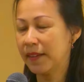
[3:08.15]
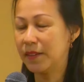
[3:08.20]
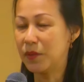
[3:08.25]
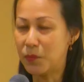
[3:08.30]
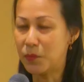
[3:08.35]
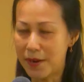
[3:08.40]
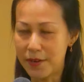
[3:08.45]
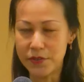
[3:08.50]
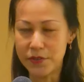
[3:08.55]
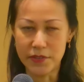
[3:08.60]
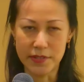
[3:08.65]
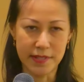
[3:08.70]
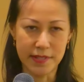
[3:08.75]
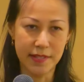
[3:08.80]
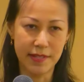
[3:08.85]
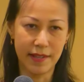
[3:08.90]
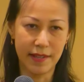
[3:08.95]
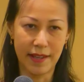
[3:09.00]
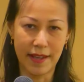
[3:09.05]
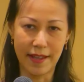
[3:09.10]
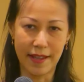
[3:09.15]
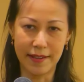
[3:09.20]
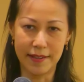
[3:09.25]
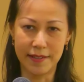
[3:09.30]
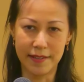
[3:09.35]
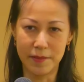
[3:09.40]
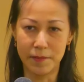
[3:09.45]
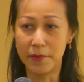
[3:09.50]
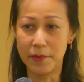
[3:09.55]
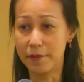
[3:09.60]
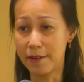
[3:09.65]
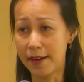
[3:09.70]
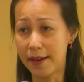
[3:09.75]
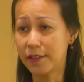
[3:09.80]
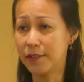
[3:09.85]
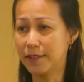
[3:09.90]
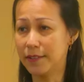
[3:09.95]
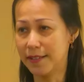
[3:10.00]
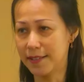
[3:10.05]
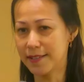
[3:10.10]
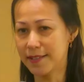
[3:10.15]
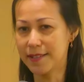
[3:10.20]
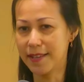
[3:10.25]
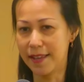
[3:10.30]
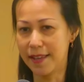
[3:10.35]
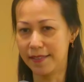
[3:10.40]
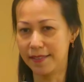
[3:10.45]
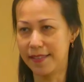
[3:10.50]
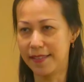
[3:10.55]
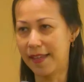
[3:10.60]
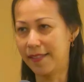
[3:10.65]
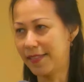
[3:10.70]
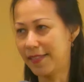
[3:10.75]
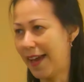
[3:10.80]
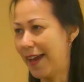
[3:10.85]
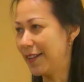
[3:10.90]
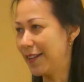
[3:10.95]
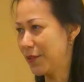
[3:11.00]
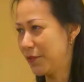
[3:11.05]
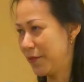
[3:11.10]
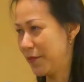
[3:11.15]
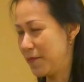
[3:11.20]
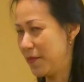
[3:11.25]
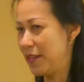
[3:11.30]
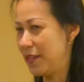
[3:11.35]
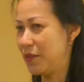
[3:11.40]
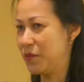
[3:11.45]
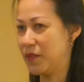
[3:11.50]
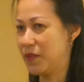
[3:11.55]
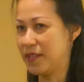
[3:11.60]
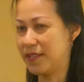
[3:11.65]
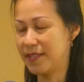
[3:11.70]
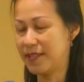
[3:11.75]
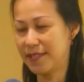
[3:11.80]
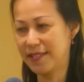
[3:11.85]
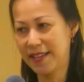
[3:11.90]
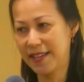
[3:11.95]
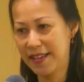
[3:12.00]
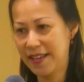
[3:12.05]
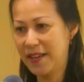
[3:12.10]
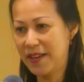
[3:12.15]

the wondrous and the miraculous. And that for me was